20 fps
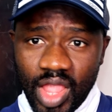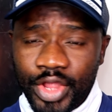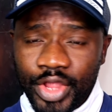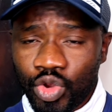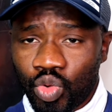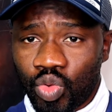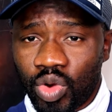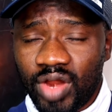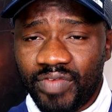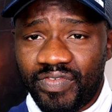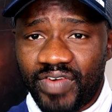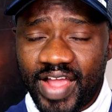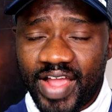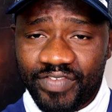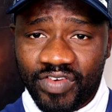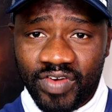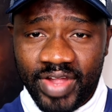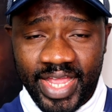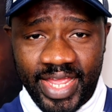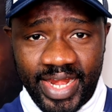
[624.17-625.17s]
you qualify
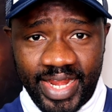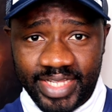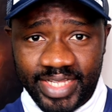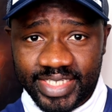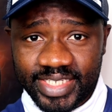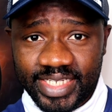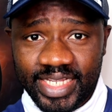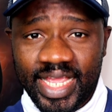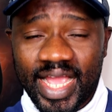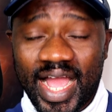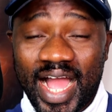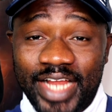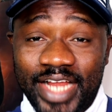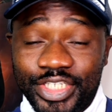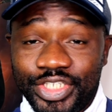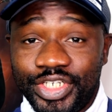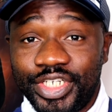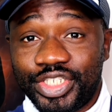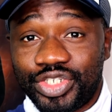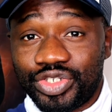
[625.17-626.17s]
for NSC
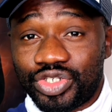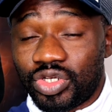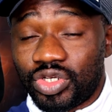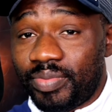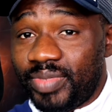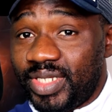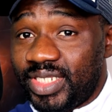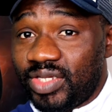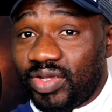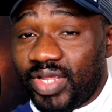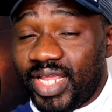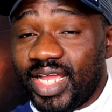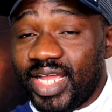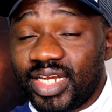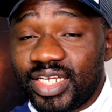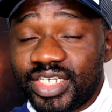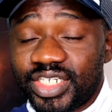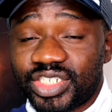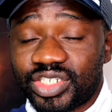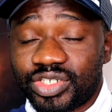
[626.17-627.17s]
and you need to submit your
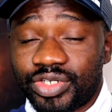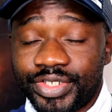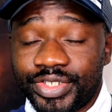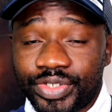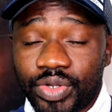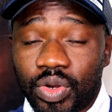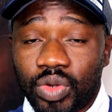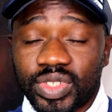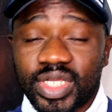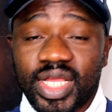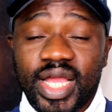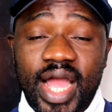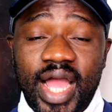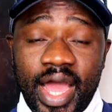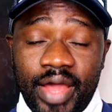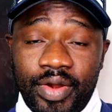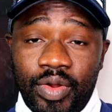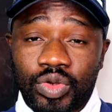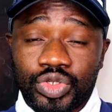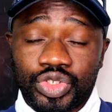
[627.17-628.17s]
English results,
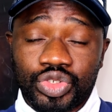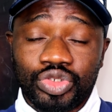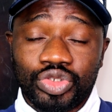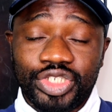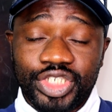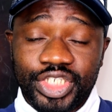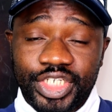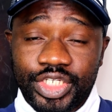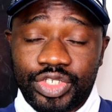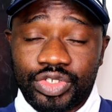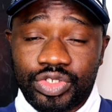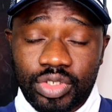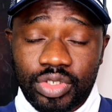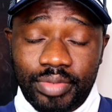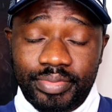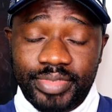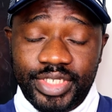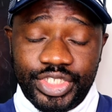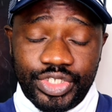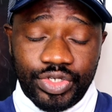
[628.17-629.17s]
and also you need to
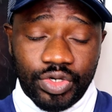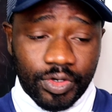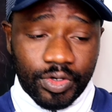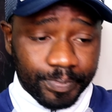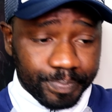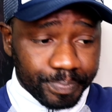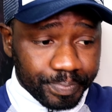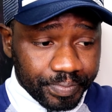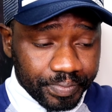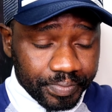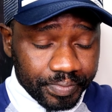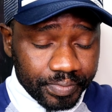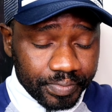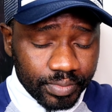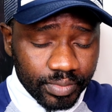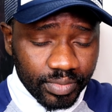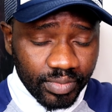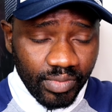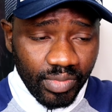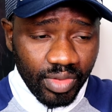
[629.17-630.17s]
submit your
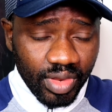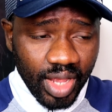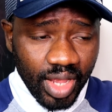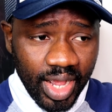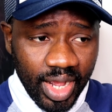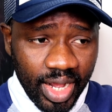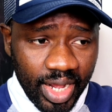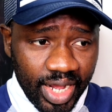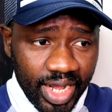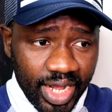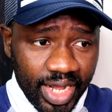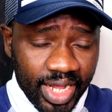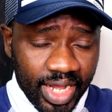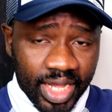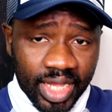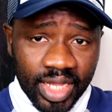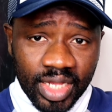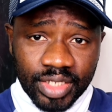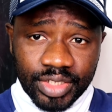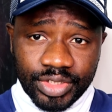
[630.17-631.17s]

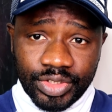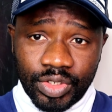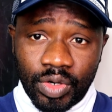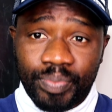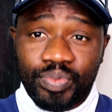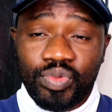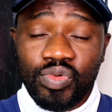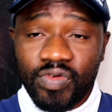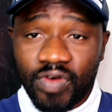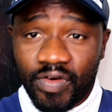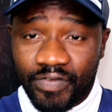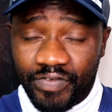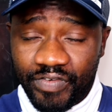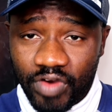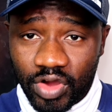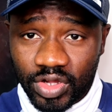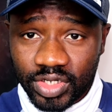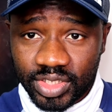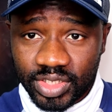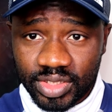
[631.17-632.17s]
proof of
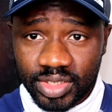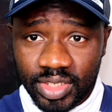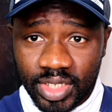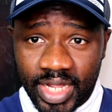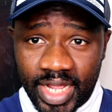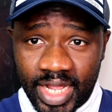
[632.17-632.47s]
fund,